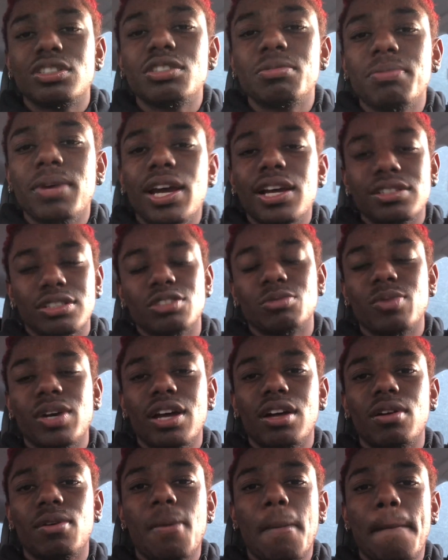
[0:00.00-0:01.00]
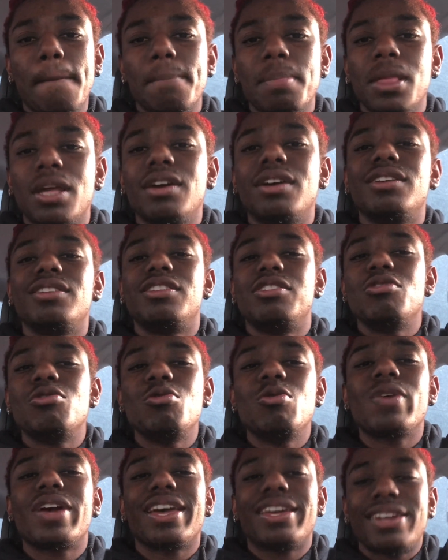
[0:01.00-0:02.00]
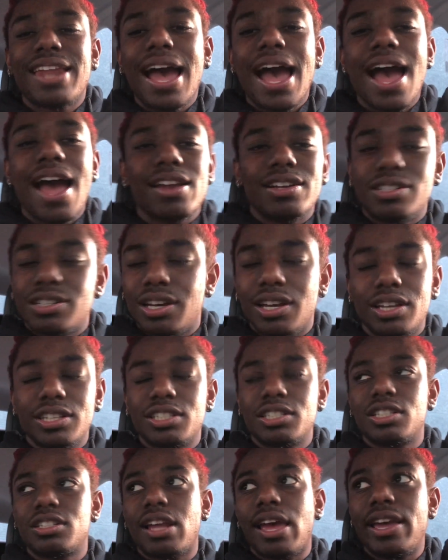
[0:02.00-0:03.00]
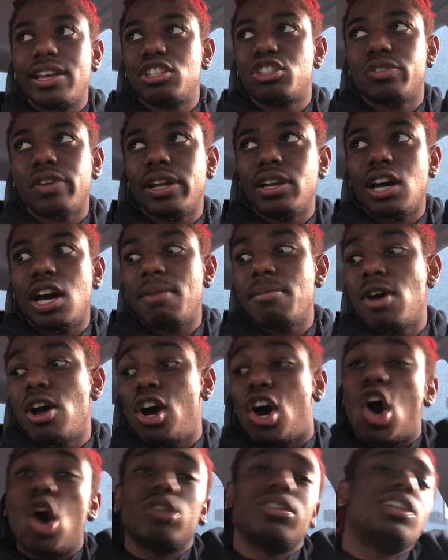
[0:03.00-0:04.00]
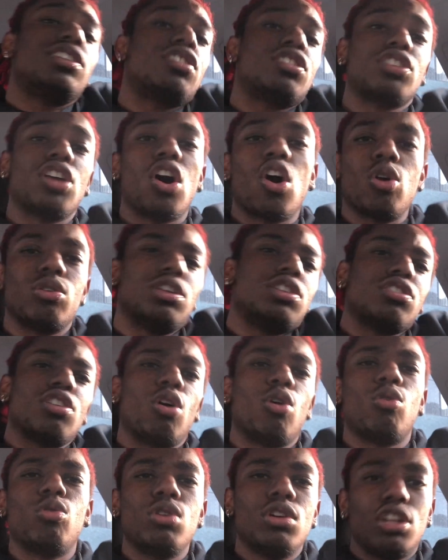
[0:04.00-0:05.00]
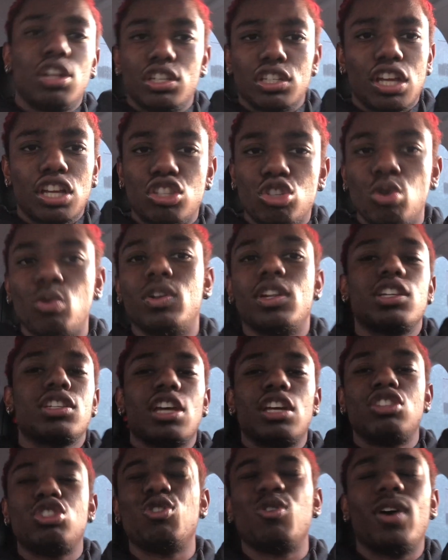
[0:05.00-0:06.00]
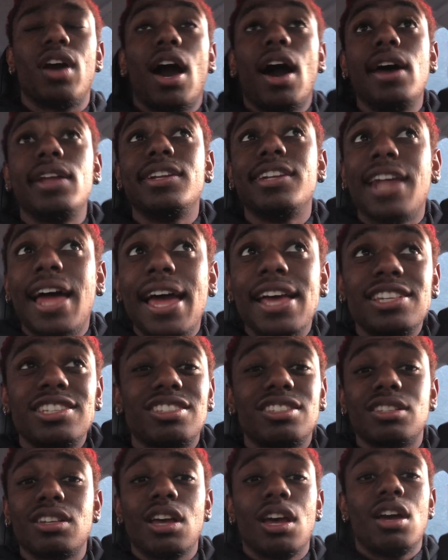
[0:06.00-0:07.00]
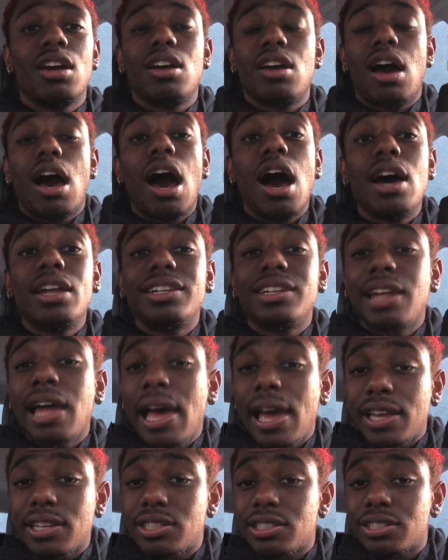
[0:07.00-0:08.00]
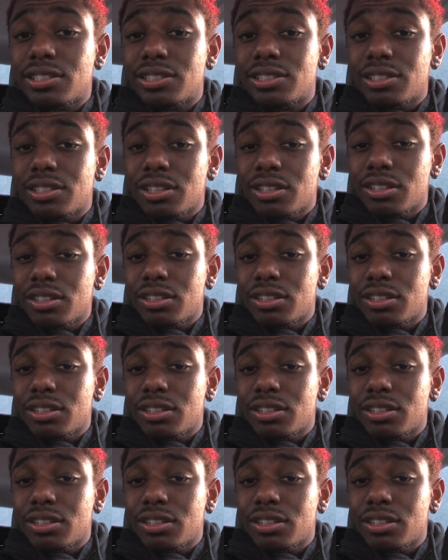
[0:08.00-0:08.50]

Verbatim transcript: to smash as well, you cannot just stay straight up, oh, let's just go, oh, let's go, let's get to it, let's get to it. Unless, unless,